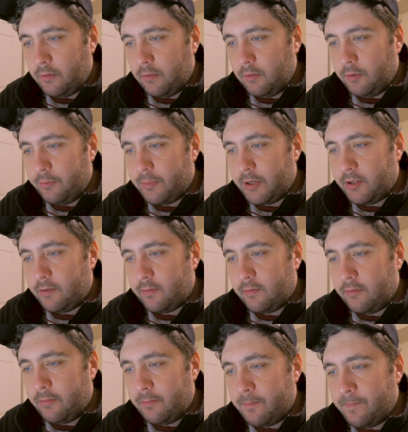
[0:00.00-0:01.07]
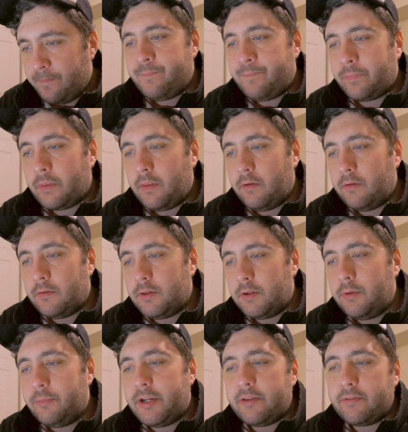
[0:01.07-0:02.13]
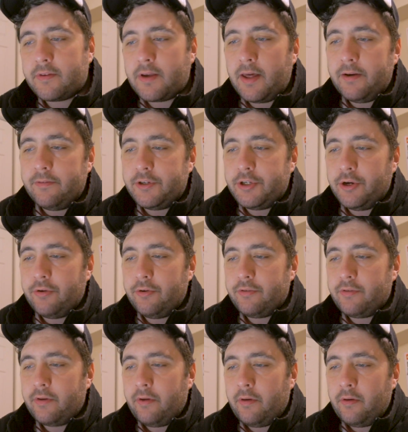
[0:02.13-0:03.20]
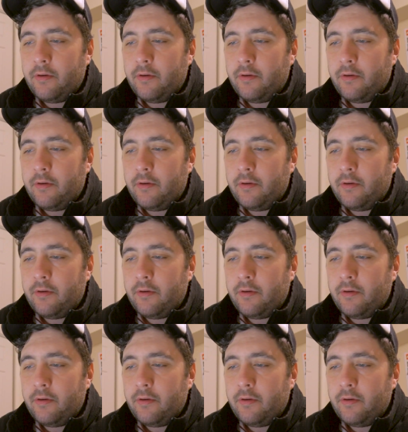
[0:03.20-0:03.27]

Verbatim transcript: Luminance. Luminance kind of shows,